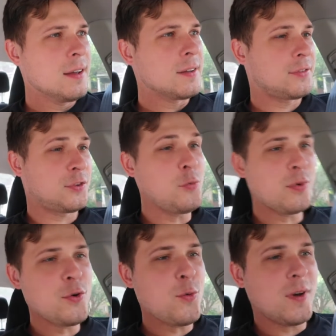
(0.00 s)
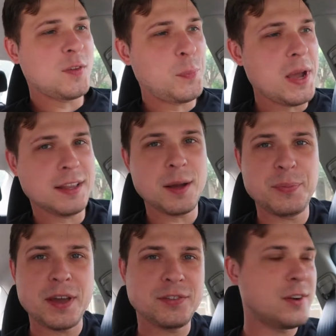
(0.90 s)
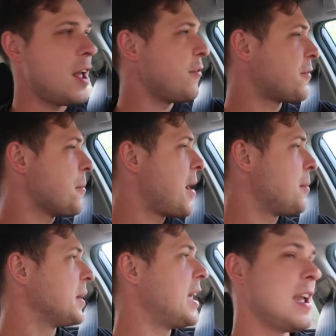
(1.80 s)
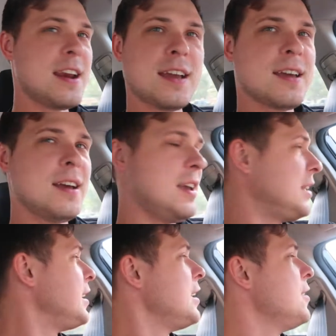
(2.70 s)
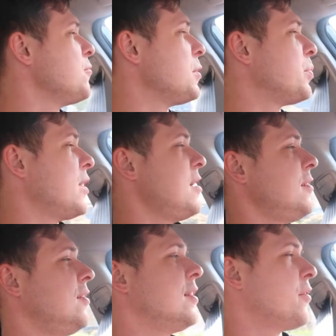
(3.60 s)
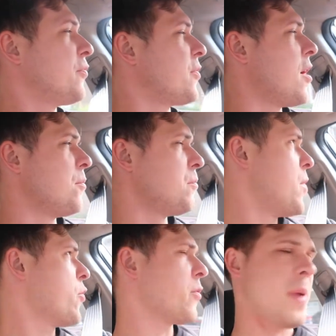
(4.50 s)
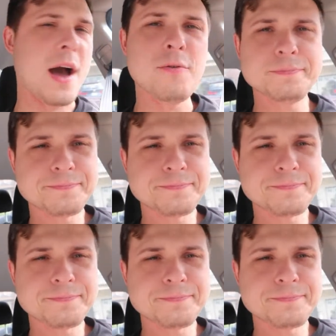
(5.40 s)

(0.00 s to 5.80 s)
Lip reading: Subaru was picked up yesterday from my mechanic. He replaced the front motor mount.